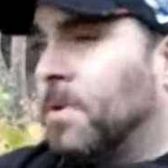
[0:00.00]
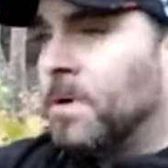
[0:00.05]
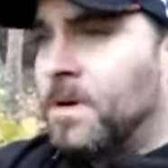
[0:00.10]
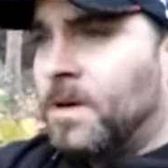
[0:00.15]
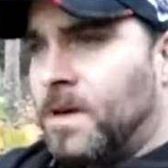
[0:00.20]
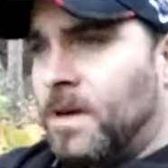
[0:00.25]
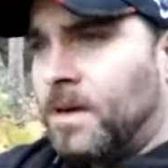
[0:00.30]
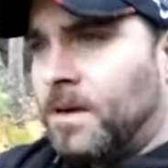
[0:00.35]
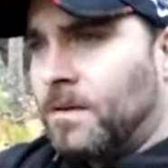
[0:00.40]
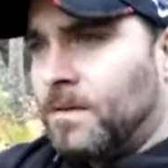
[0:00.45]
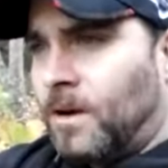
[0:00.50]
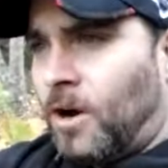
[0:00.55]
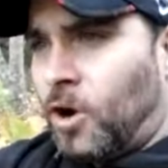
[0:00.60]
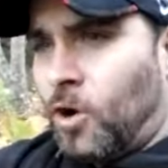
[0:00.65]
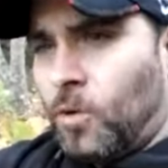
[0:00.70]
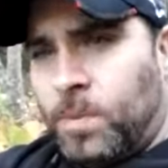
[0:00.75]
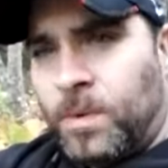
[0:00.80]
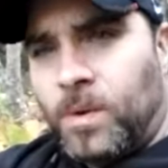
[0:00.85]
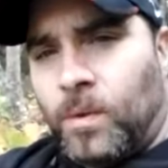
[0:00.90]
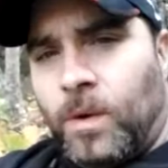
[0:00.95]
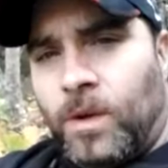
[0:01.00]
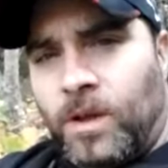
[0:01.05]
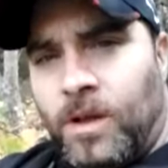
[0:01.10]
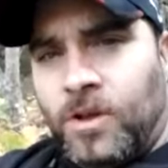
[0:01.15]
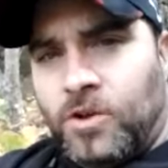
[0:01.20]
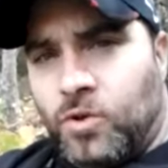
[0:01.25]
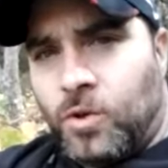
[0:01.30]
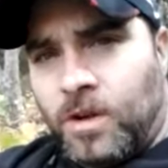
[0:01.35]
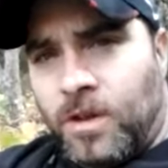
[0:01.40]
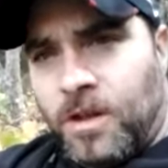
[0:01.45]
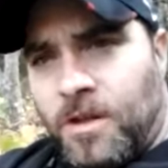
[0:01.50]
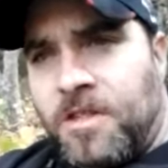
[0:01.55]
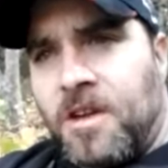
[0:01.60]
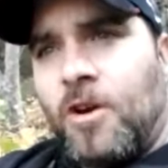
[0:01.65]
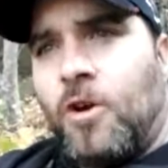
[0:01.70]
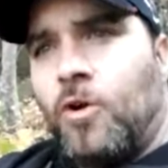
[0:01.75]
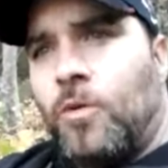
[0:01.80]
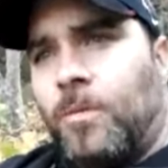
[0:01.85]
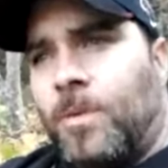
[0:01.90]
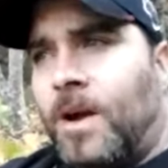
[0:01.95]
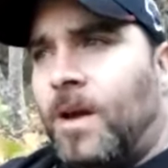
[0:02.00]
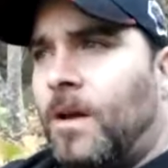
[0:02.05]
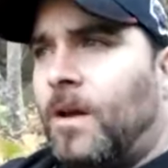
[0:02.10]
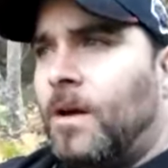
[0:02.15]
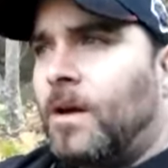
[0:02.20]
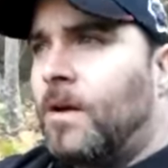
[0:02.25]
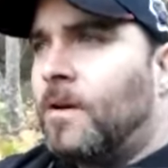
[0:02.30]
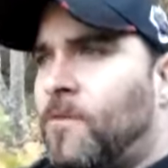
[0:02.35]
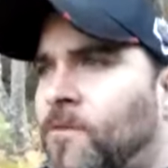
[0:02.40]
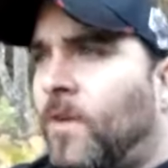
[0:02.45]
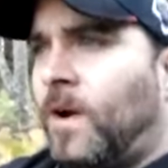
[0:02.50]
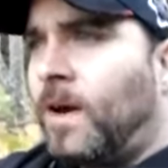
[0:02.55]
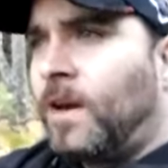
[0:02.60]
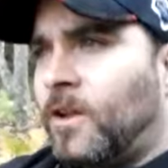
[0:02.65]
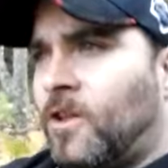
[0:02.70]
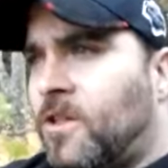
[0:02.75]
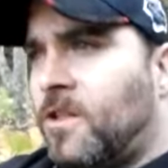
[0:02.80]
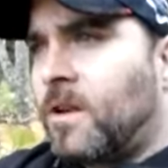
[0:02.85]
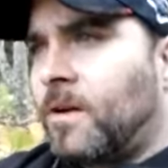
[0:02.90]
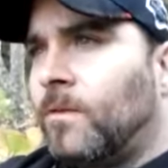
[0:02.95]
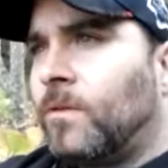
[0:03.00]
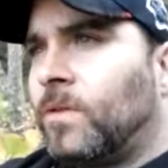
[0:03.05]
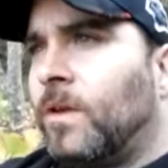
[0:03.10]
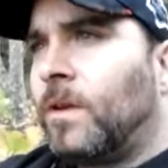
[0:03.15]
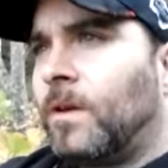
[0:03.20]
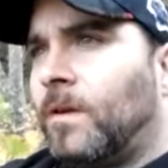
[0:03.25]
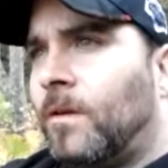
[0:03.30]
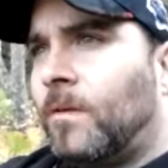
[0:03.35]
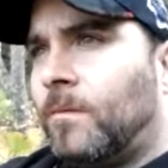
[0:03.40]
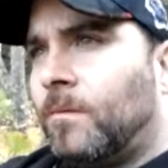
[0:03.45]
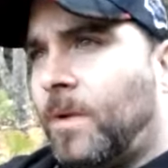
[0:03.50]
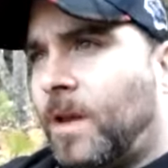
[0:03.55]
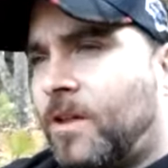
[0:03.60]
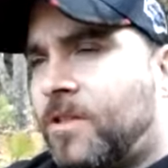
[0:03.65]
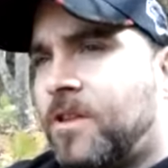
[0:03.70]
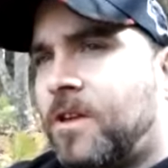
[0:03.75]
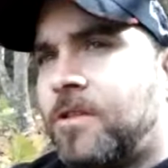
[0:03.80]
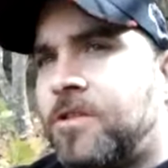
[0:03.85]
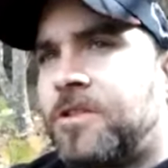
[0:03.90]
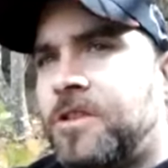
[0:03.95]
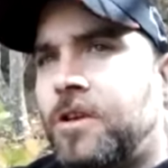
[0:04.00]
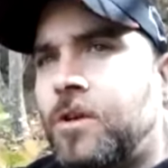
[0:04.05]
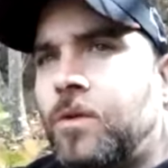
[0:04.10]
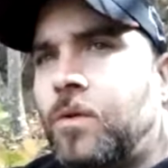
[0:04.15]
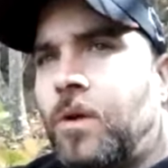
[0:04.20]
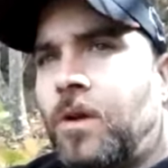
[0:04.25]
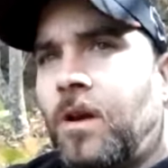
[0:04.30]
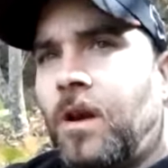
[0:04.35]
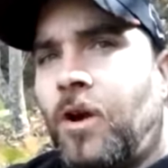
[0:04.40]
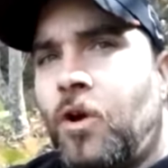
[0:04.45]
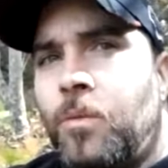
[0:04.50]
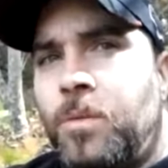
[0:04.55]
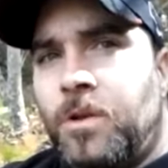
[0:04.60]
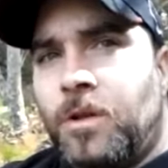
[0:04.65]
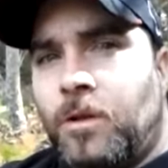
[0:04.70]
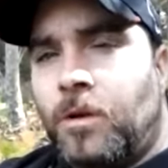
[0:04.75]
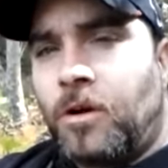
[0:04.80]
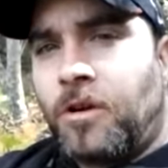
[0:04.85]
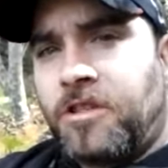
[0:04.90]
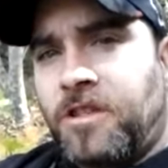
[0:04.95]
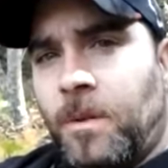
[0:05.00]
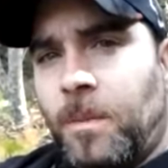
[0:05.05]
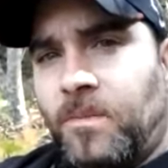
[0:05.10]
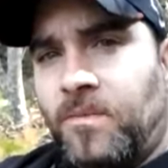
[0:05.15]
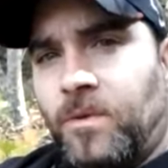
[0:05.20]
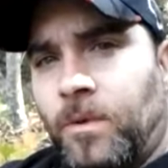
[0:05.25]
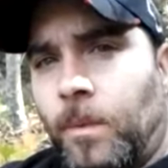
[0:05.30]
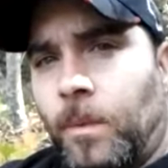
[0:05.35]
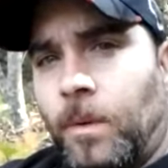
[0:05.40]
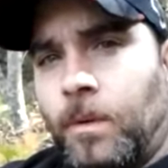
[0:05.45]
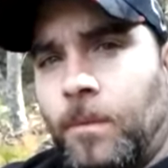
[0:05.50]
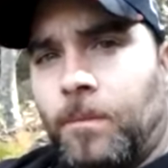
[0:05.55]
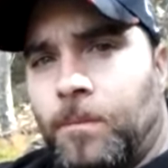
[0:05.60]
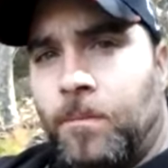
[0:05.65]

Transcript: But I hope you really enjoyed this. I hope my findings and everything make sense to you, and I hope you learned something from it.